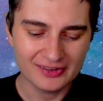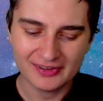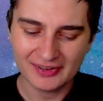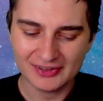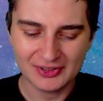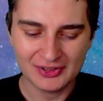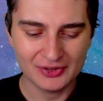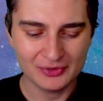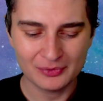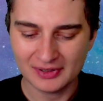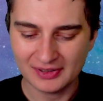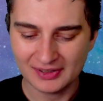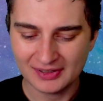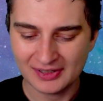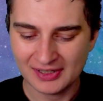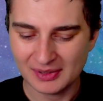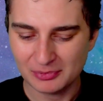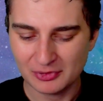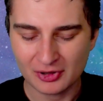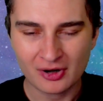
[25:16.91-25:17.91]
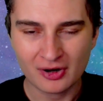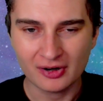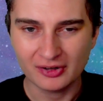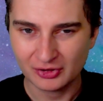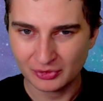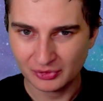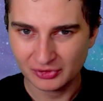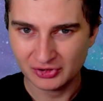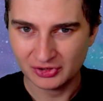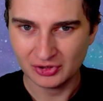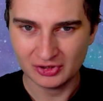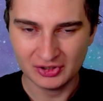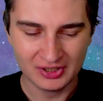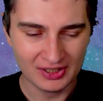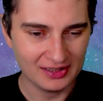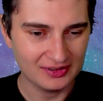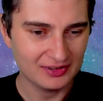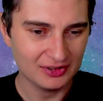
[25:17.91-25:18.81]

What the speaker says: Like, you want to keep your cards close to your chest.